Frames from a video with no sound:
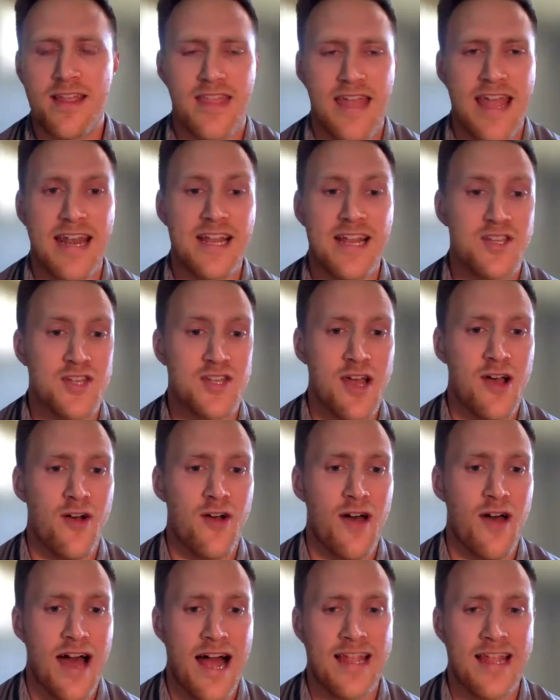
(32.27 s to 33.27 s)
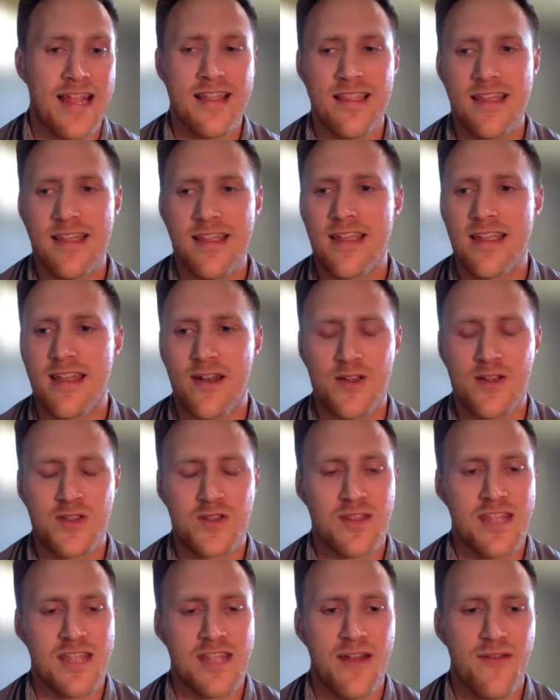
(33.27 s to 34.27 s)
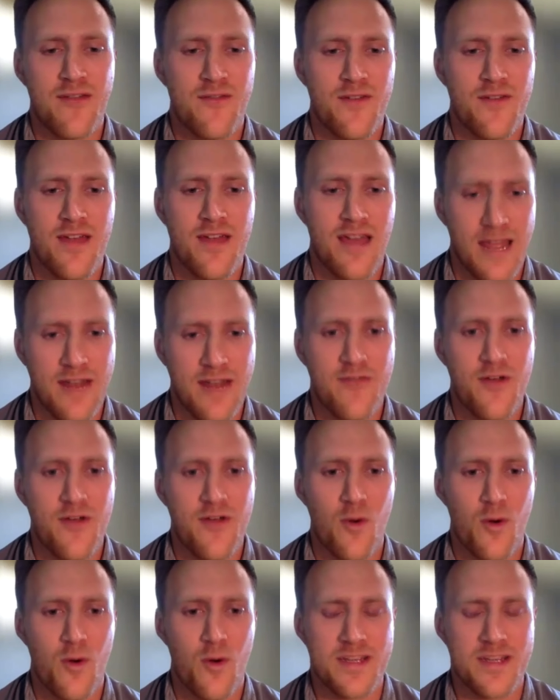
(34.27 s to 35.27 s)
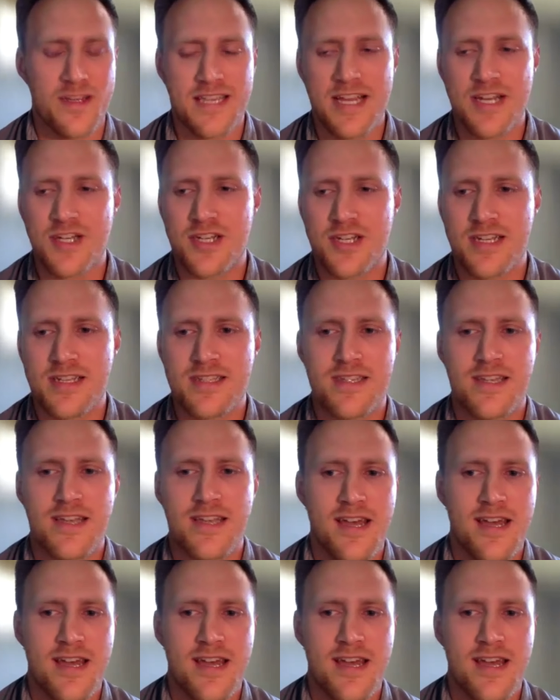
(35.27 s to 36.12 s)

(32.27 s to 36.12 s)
the NHL, Hockey League, and also the NFL organizations.